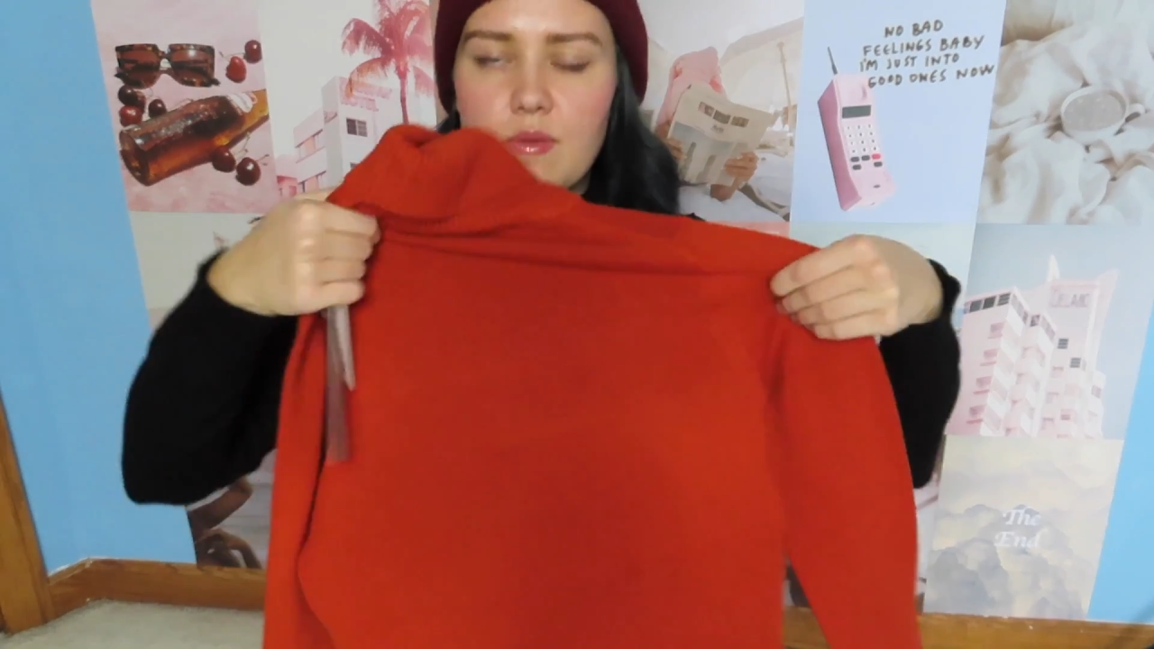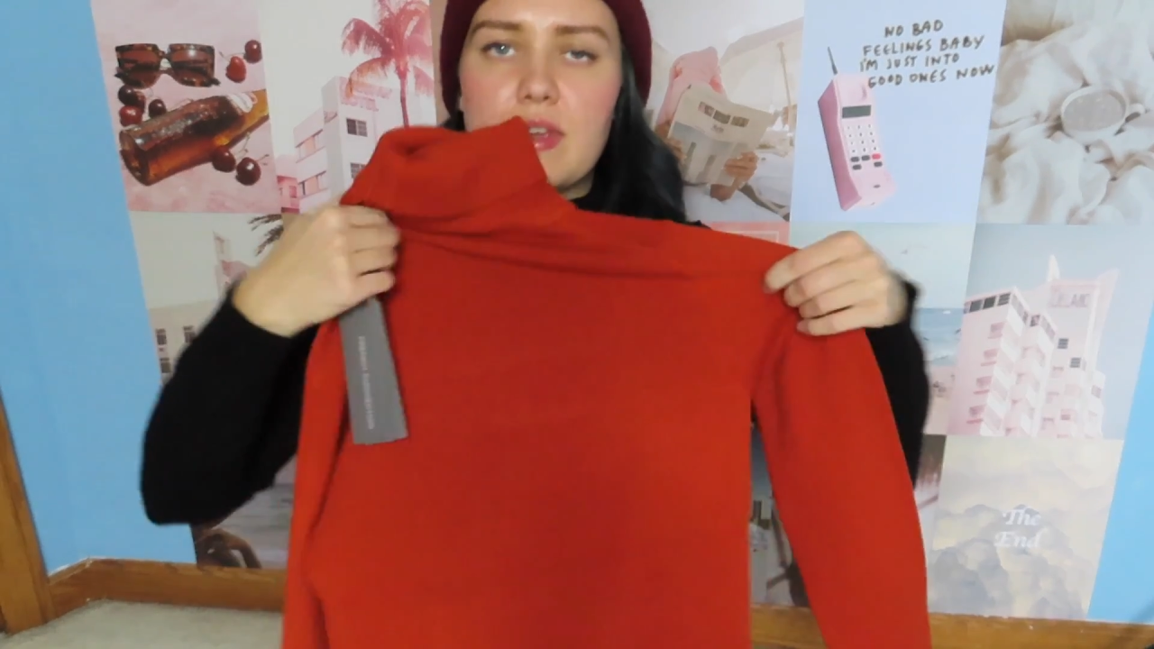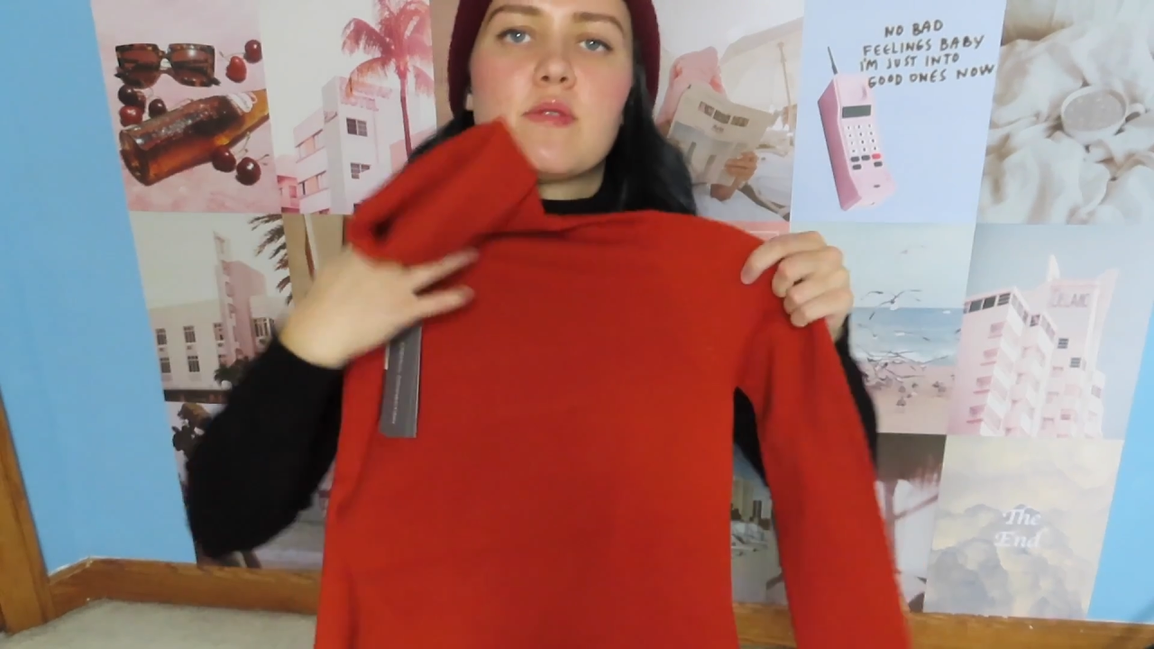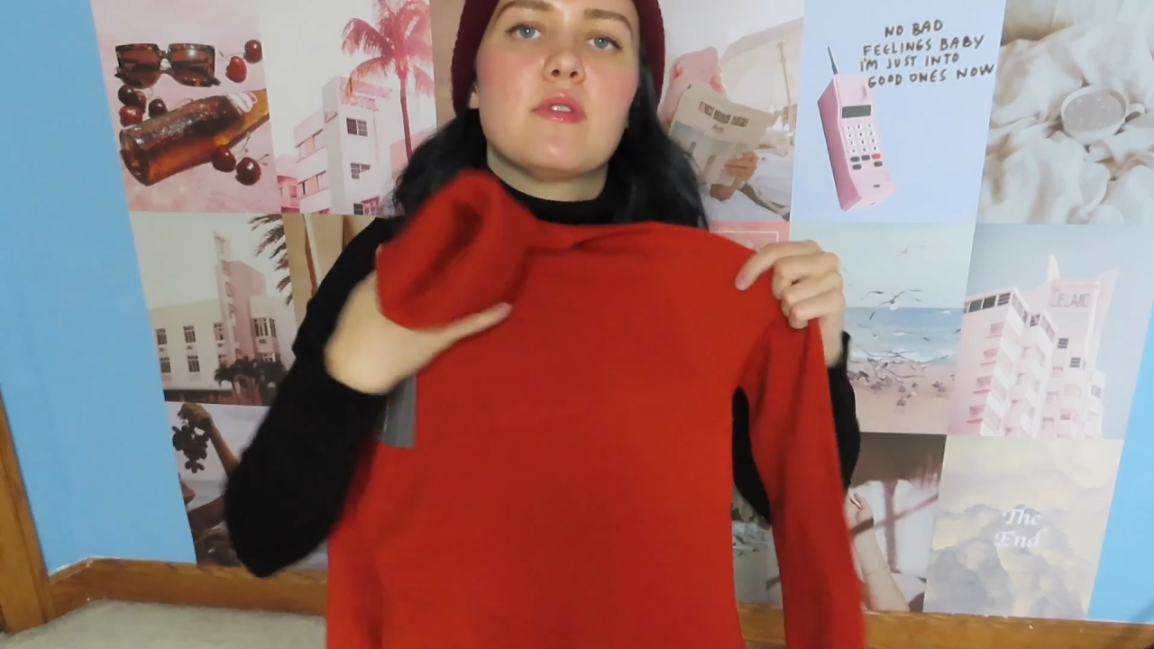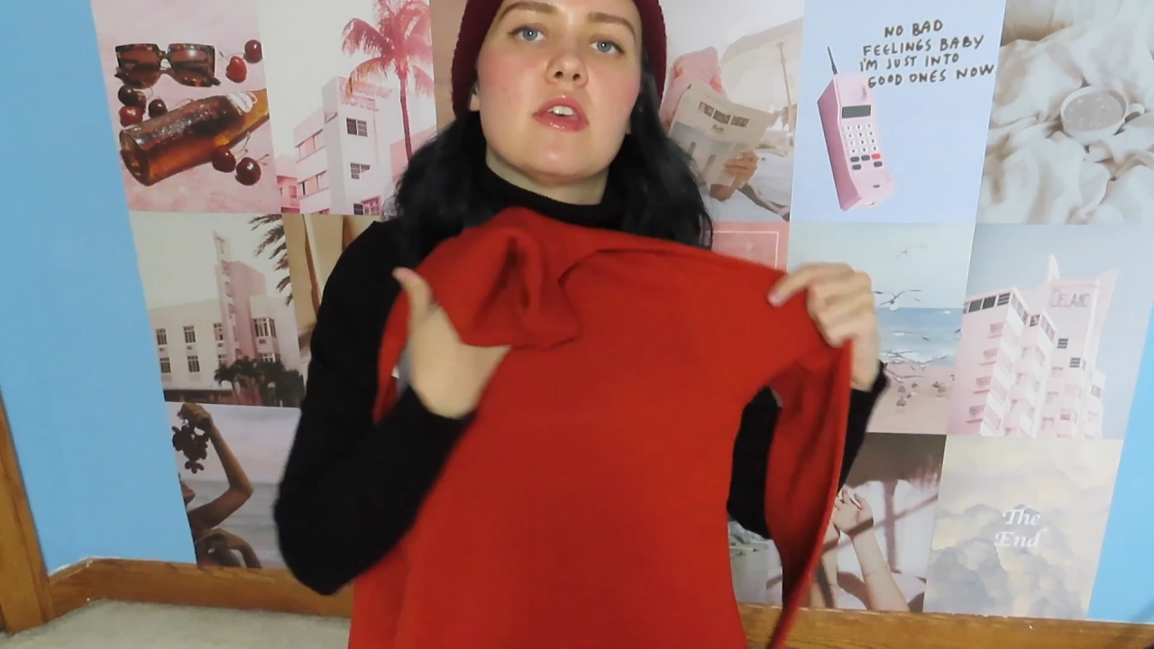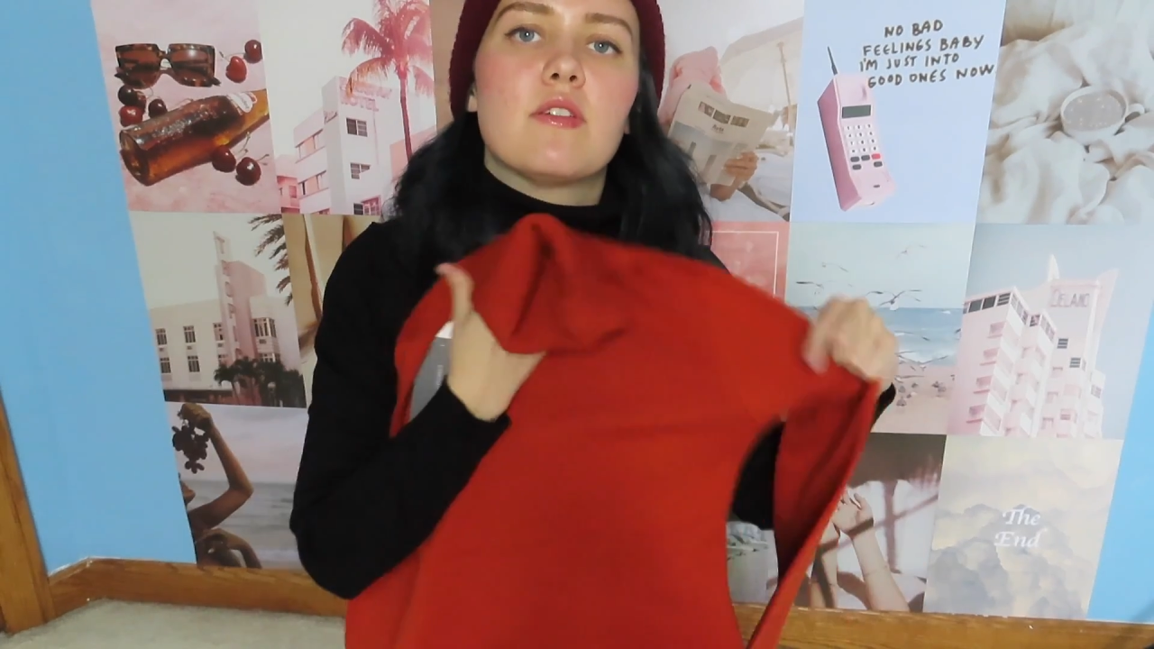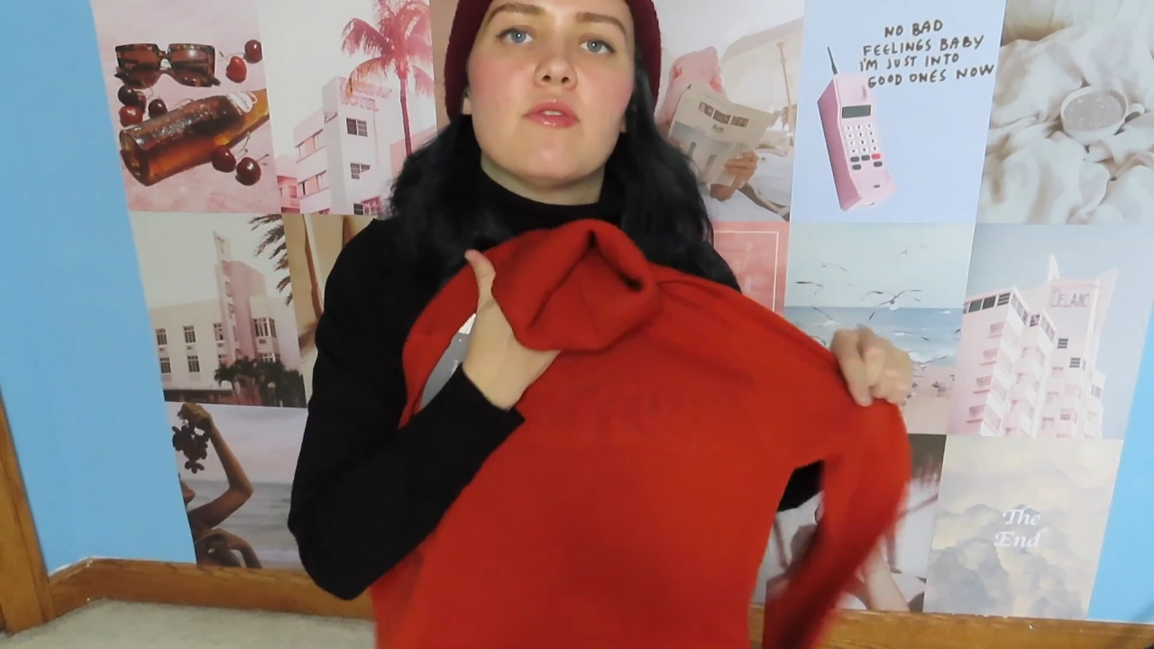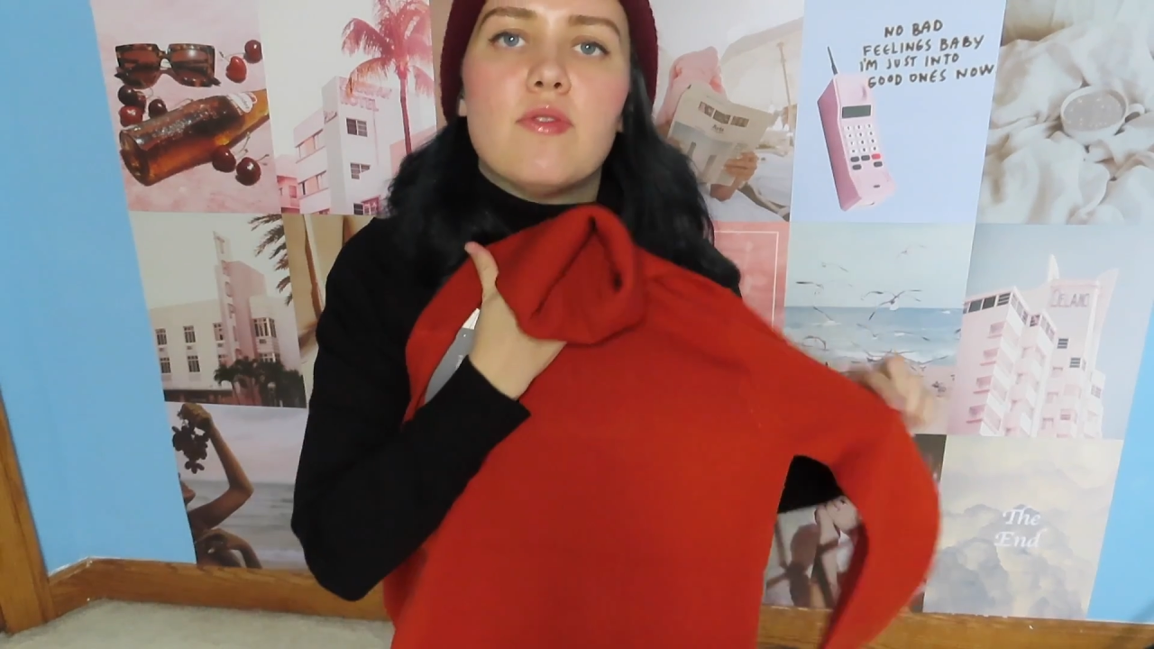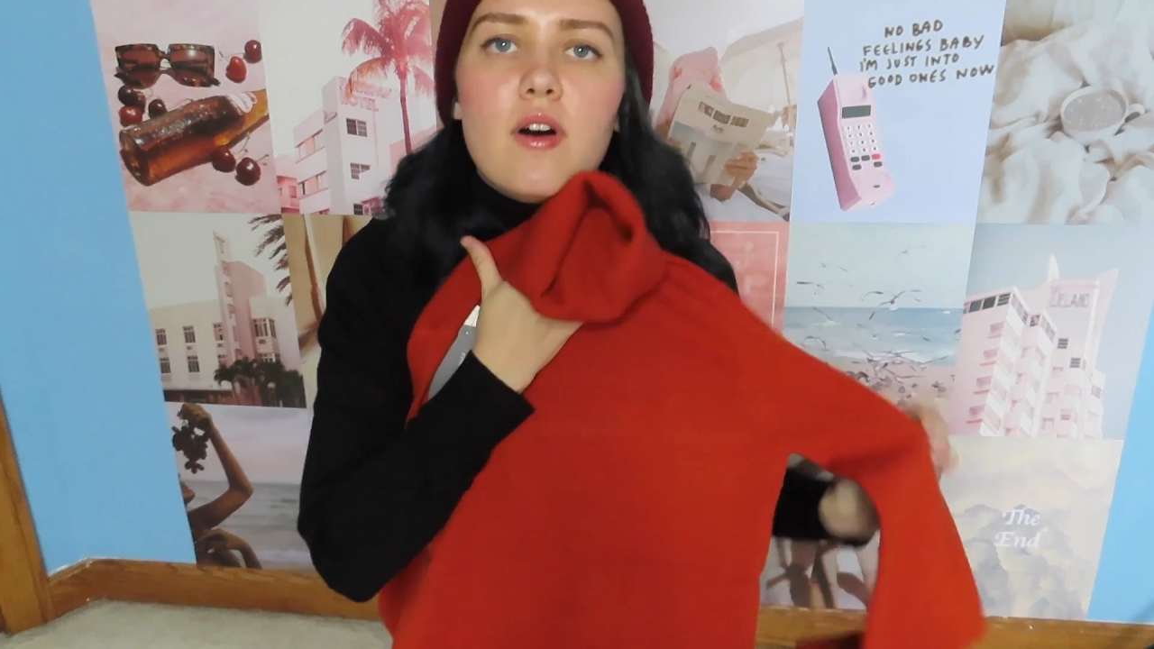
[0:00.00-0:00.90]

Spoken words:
makes me think of